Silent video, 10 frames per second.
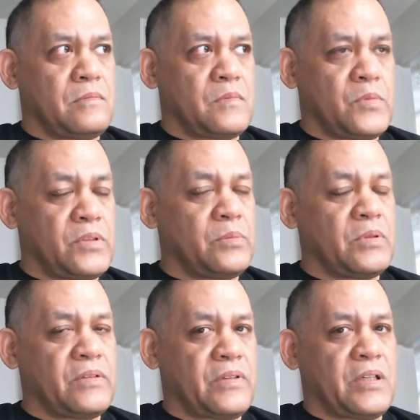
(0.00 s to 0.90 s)
We do
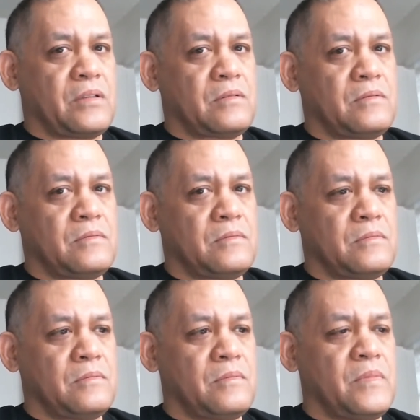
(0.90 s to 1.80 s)
believe that.
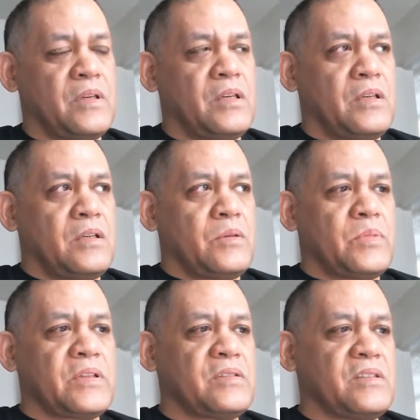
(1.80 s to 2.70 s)

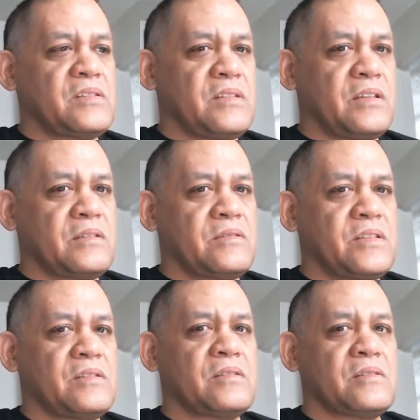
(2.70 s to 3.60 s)
But he says that
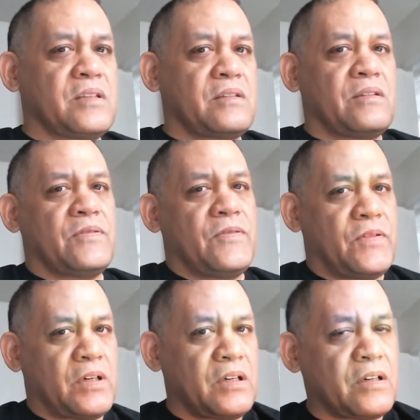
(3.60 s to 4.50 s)
Jesus said the
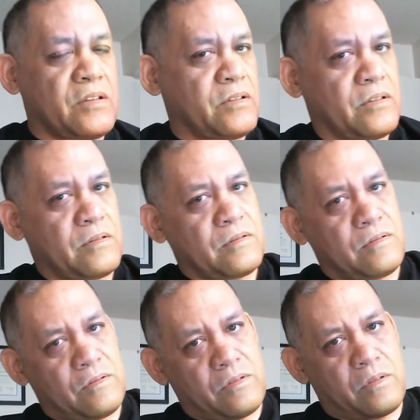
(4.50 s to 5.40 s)
Father
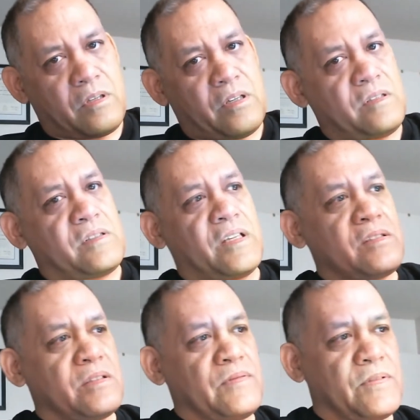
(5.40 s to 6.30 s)
draws, as
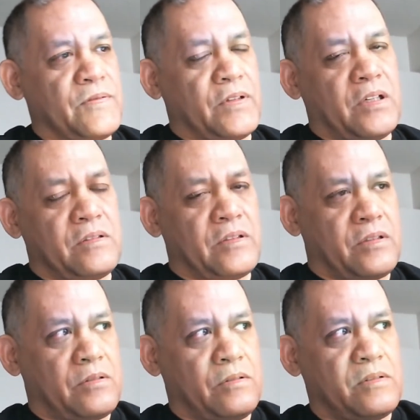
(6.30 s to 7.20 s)
if the Father
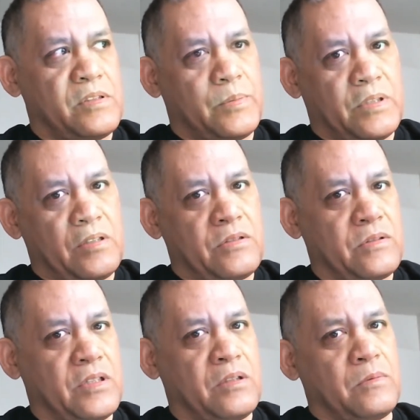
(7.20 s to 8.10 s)
and the Holy Spirit do
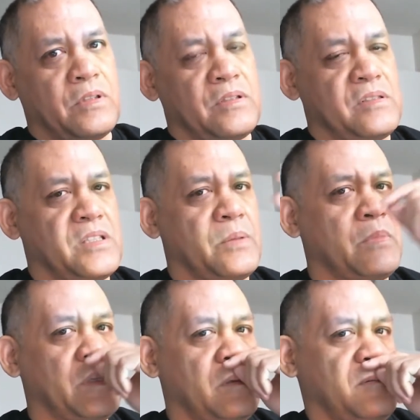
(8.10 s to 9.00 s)
not want the same thing.